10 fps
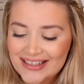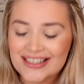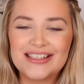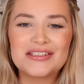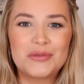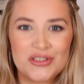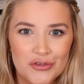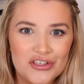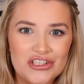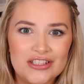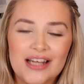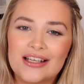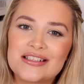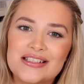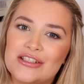Thank you so much for watching, and
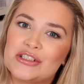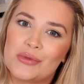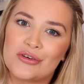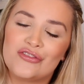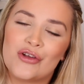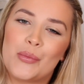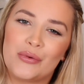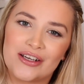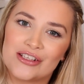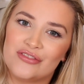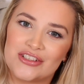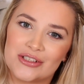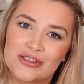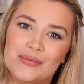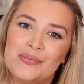I'll see you tomorrow for a brand new
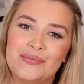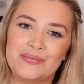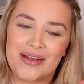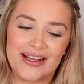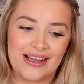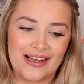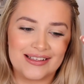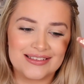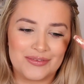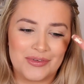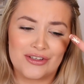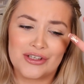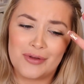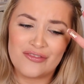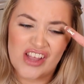video. Bye guys. Oh my god,
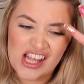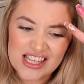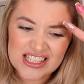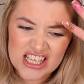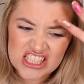look at my fingers.